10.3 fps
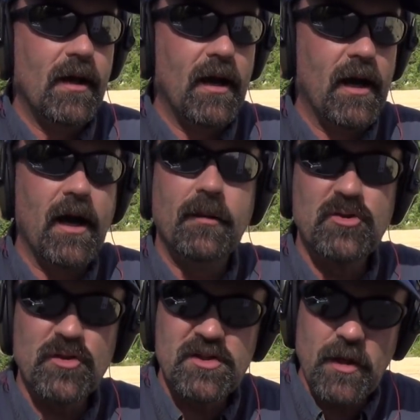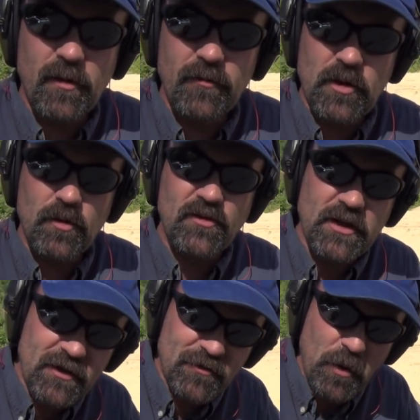I'm sure some of you who
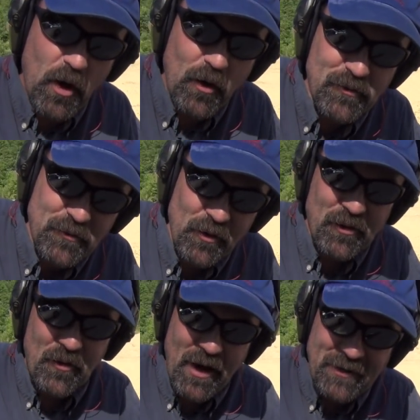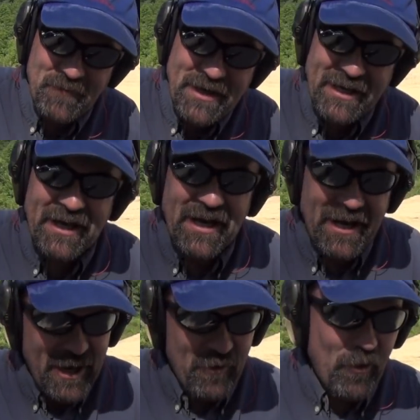see this post will correct me, and
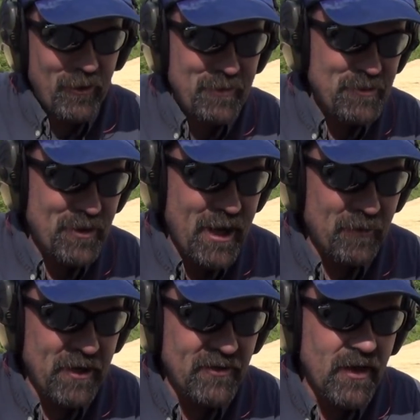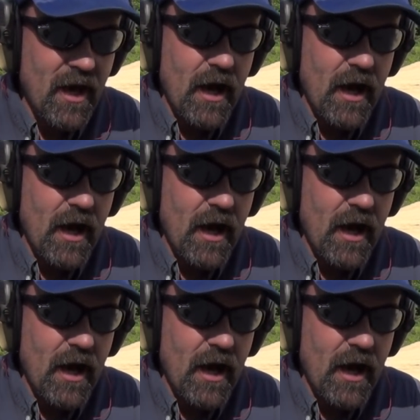I welcome your comments.